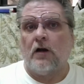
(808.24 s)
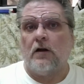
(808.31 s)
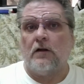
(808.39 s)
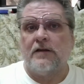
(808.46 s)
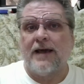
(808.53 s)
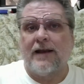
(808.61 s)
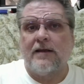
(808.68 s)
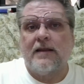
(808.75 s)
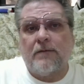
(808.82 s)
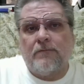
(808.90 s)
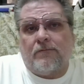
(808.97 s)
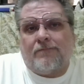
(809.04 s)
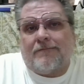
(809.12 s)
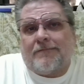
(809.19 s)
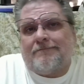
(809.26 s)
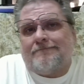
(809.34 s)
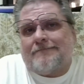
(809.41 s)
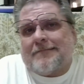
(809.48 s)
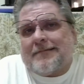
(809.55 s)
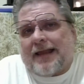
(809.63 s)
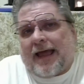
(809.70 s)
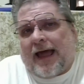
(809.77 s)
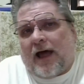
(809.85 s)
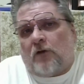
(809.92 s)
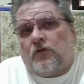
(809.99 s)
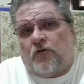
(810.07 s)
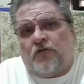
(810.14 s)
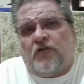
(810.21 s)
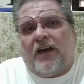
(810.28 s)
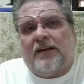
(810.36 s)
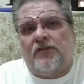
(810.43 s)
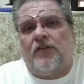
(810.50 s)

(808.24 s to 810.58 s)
telling them how to fix